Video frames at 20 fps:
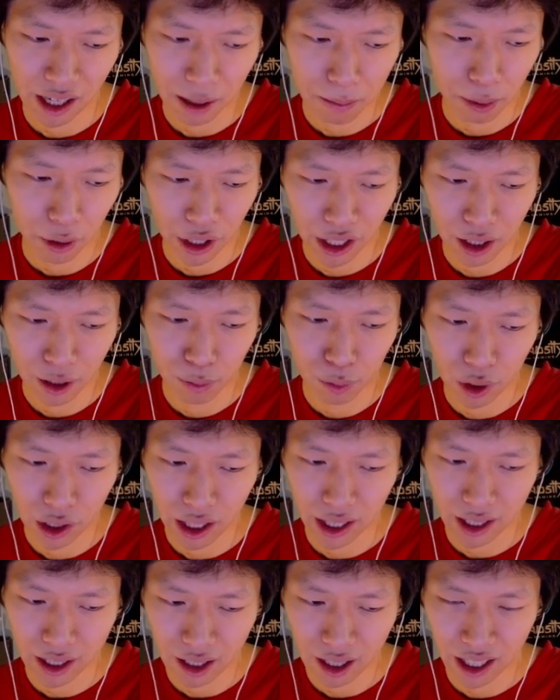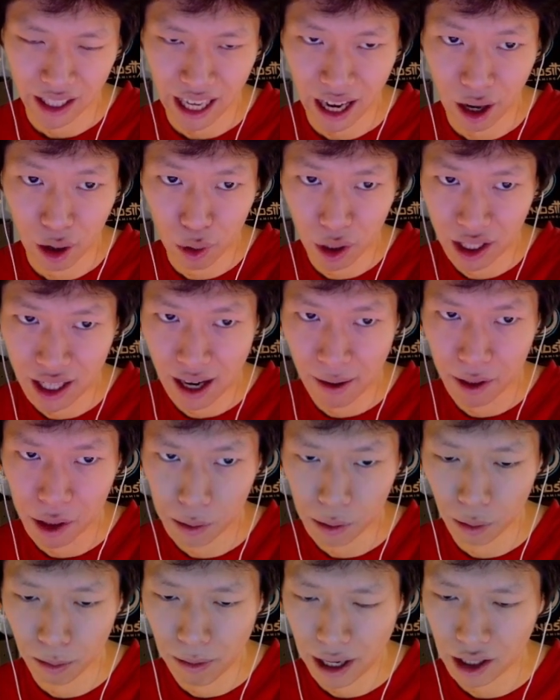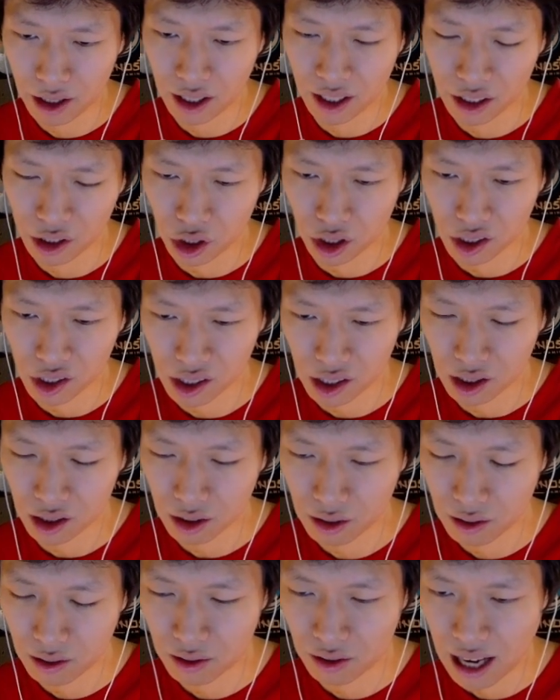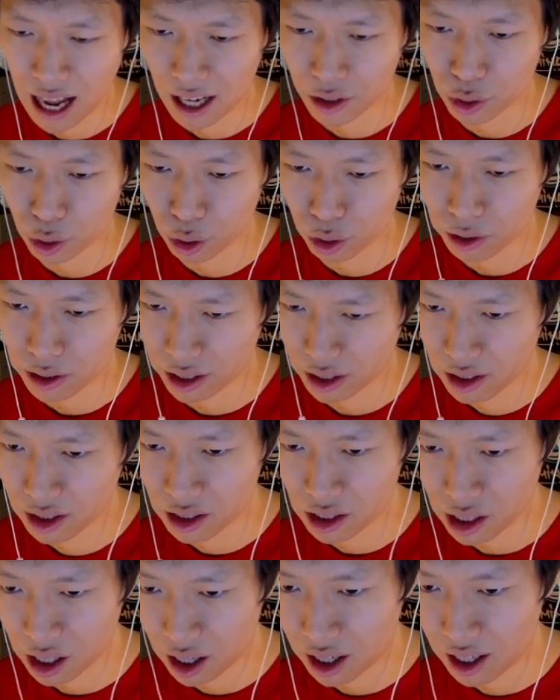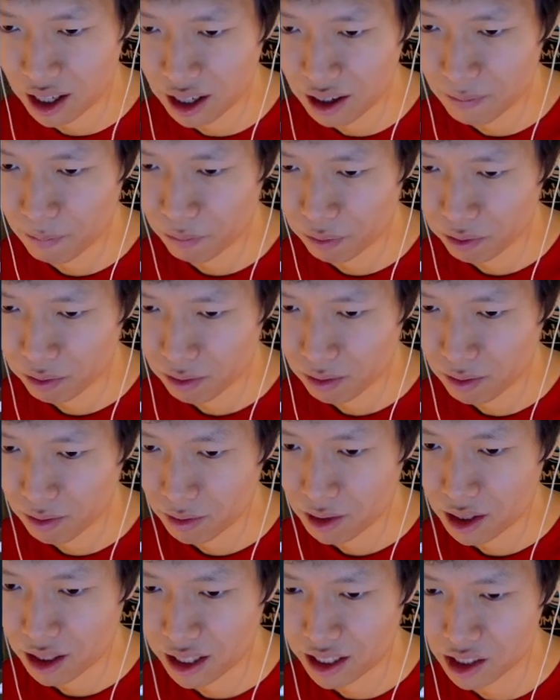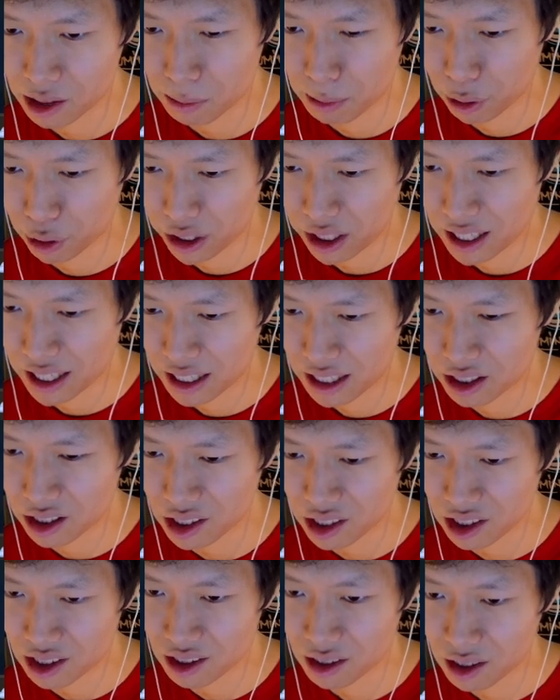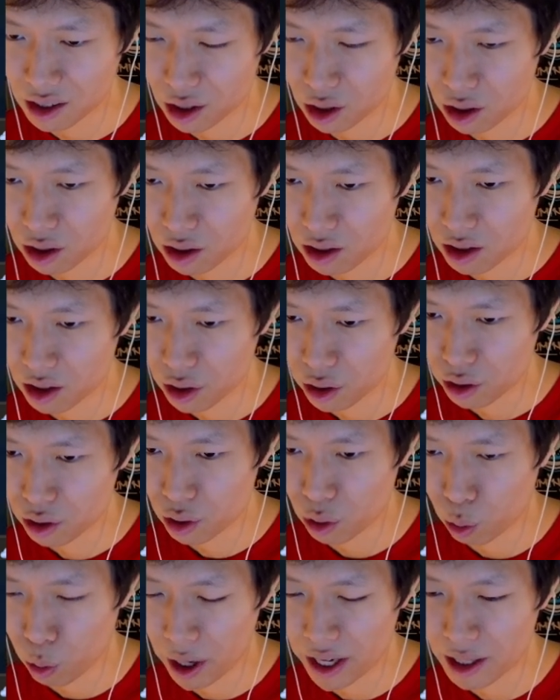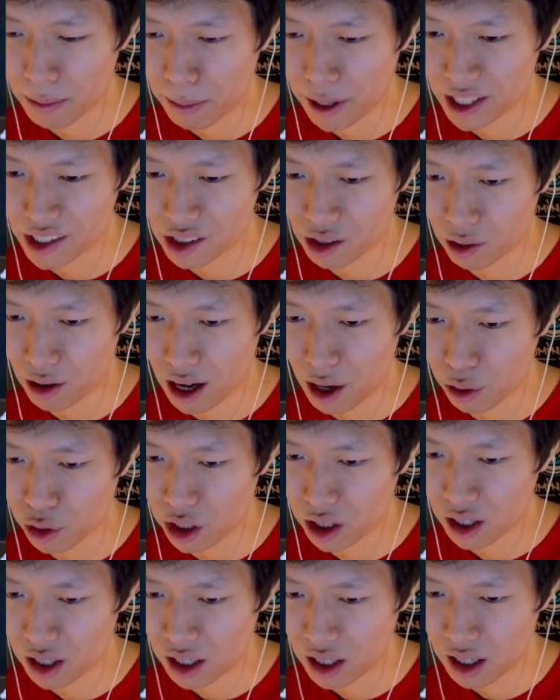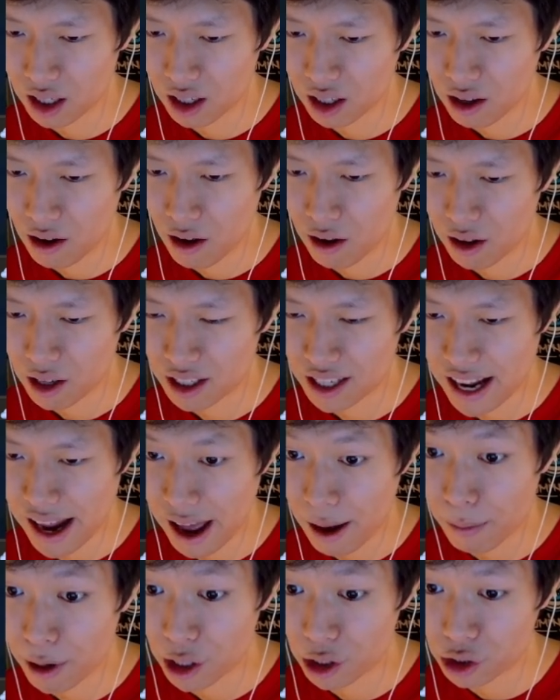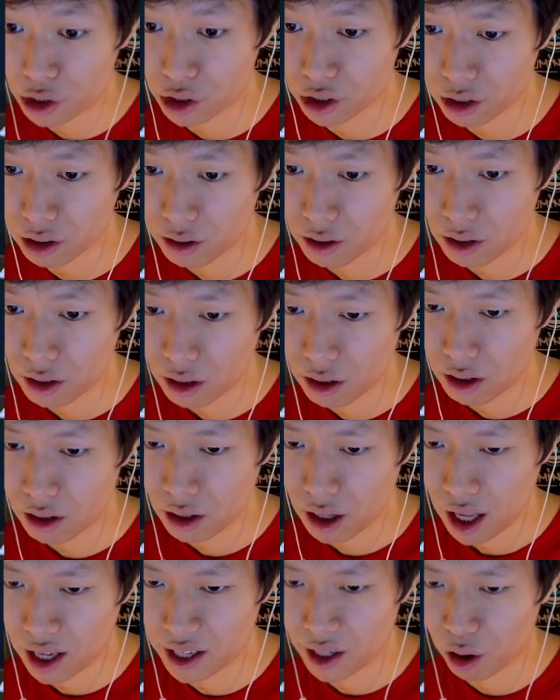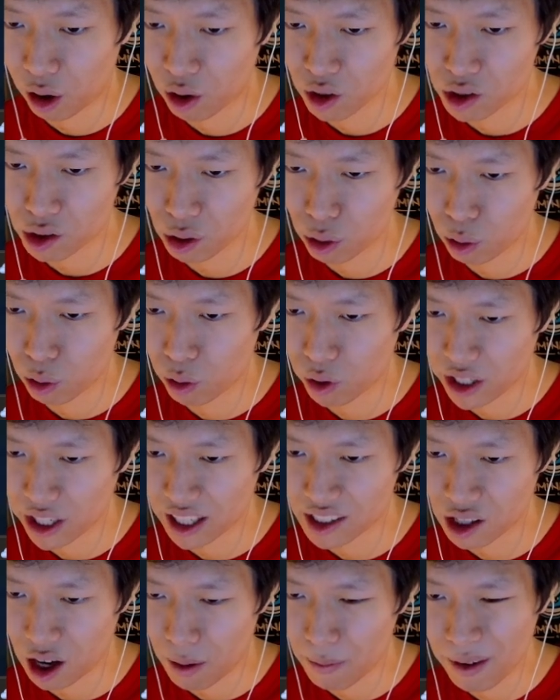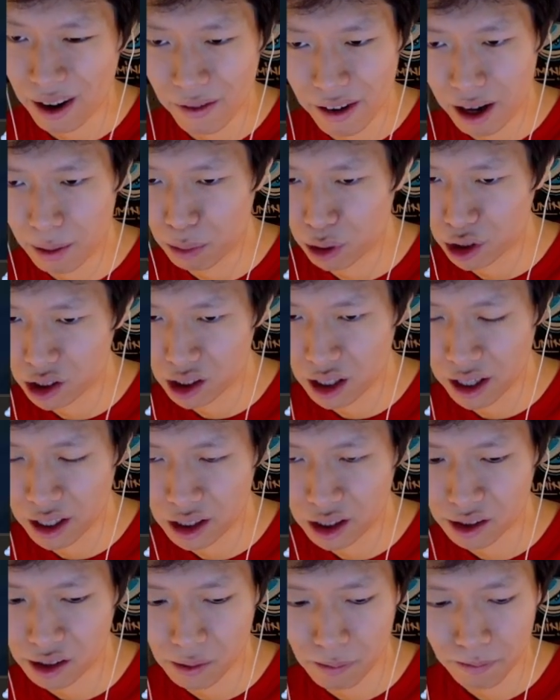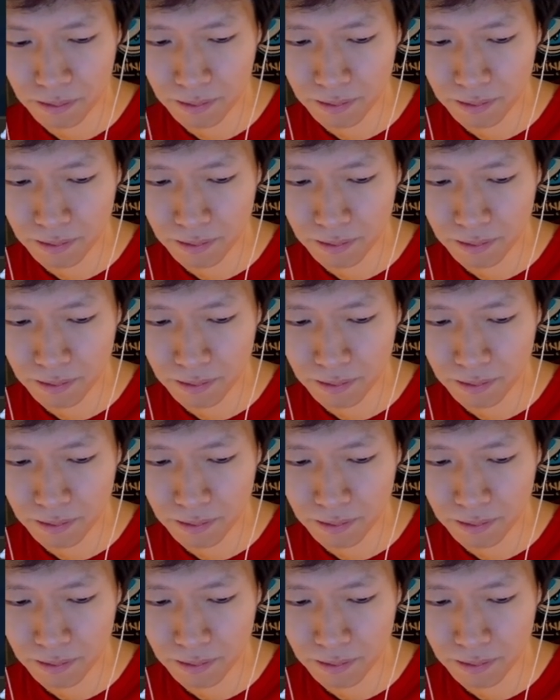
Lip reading: like playing him with like a carry damage build is just natural because his ability is quite based around damage, and he also gets Omnivamp, which is nice.